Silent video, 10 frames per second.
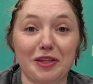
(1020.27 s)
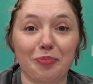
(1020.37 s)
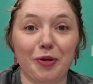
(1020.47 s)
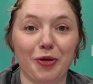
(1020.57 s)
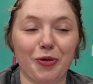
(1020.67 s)
the
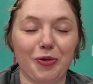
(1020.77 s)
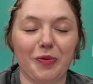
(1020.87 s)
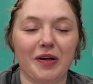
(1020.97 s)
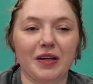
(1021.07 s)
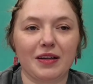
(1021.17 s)

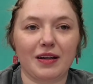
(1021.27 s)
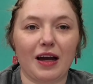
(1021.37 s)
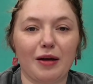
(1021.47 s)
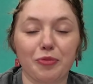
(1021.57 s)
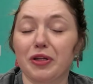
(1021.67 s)
Pooh,
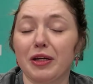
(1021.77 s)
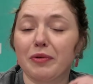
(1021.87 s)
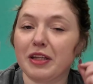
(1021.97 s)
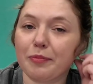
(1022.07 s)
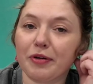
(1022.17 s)

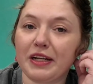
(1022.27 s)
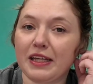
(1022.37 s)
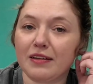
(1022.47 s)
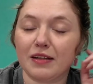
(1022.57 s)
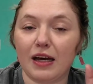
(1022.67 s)
really
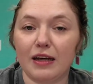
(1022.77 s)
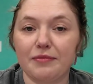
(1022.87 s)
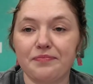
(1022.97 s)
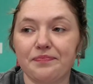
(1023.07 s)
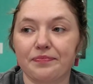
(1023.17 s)
pretty
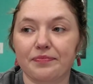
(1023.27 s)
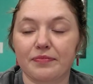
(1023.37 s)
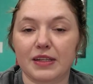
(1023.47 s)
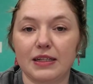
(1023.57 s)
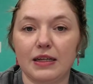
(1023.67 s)

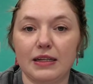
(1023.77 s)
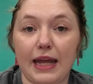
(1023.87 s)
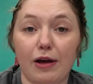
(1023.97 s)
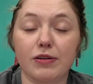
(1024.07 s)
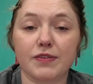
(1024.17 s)

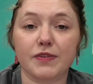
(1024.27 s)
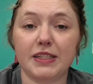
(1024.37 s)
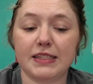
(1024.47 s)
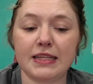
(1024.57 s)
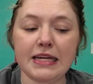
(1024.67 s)
nails for
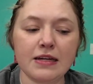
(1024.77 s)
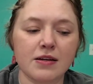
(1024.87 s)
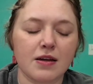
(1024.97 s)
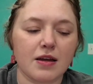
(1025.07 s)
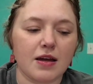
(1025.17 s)
Disney
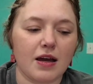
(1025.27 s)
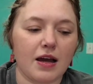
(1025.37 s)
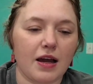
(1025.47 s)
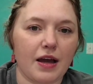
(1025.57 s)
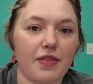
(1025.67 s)

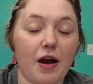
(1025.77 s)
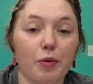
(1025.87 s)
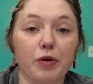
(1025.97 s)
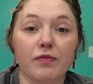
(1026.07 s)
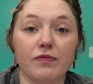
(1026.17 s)
that
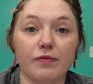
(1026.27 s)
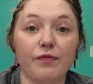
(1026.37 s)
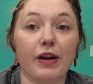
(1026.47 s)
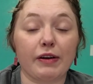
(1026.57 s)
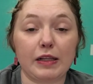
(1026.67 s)
were
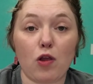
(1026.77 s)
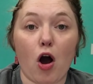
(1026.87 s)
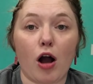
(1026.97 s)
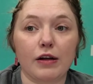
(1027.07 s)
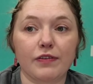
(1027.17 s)
very
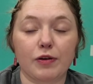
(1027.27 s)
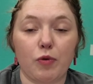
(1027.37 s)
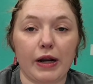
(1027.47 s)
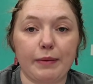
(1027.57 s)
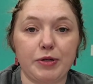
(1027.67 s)
long for
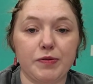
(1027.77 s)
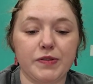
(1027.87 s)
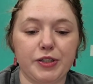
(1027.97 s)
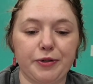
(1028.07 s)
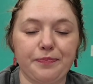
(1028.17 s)
what I'm
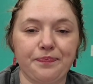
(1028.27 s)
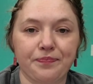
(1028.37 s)
used to.